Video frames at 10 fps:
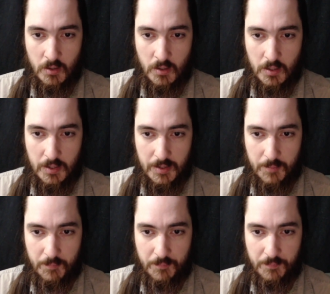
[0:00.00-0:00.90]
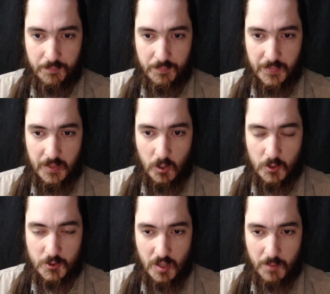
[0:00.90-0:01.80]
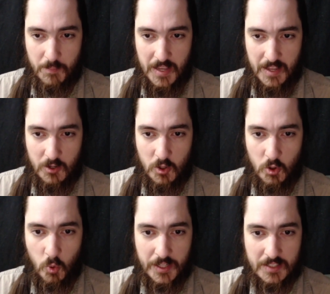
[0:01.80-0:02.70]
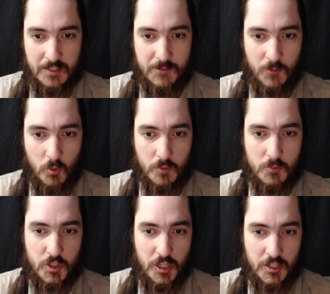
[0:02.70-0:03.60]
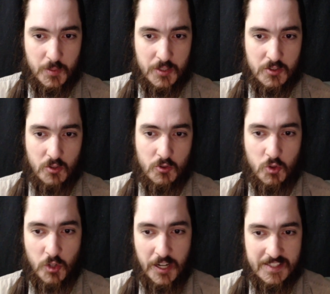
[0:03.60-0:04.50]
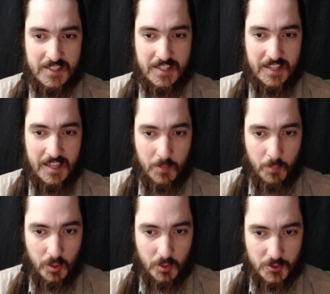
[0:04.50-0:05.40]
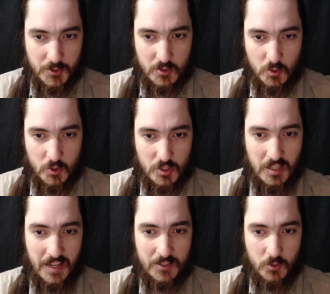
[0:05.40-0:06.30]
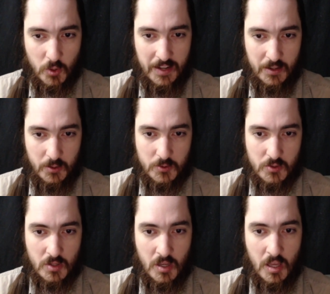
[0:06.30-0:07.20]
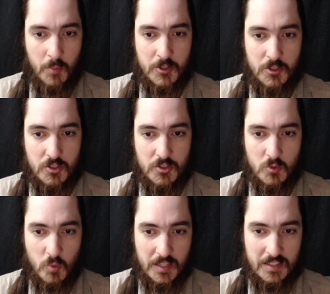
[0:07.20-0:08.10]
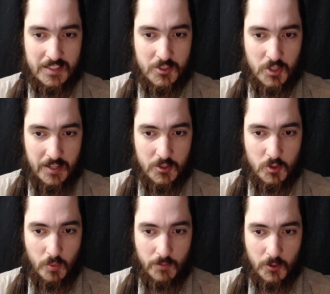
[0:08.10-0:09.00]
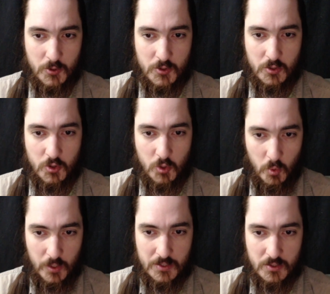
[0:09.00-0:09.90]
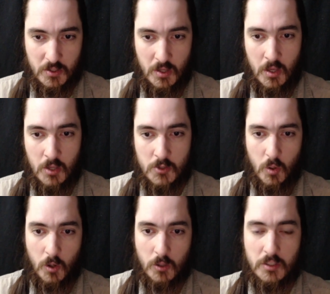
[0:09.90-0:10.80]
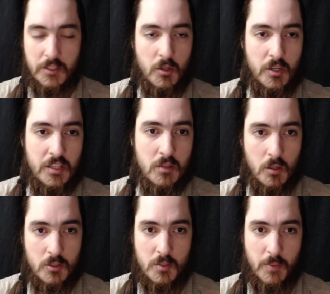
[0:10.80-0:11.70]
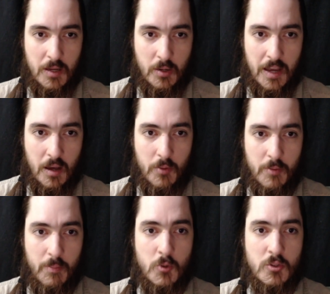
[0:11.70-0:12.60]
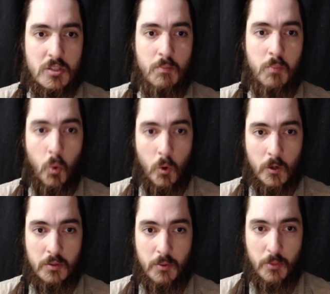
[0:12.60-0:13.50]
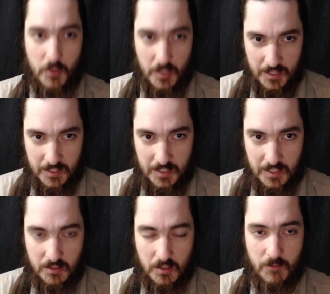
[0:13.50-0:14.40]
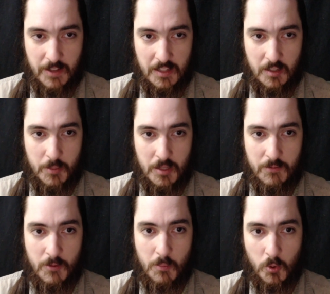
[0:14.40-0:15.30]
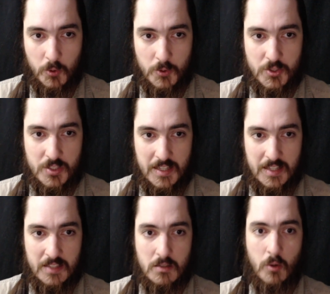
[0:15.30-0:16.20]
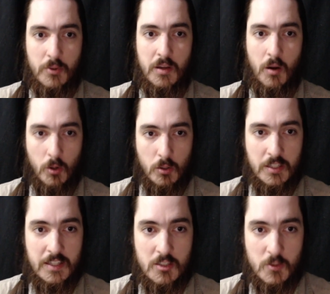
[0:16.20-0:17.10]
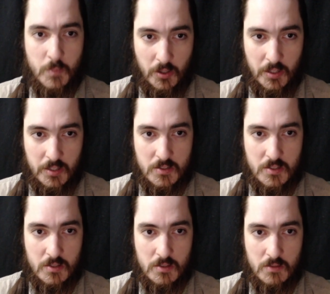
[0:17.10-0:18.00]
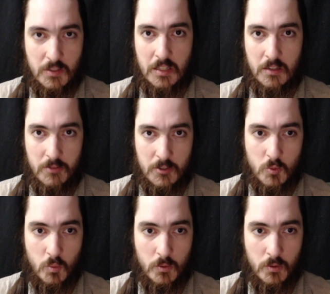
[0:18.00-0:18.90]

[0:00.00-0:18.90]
There are some men who quickly form judgments on transient impulses or slight grounds, but just as readily change or reverse their choice. So earlier he talks about how the most important thing in the development of the moral sense are the early experiences of the individual.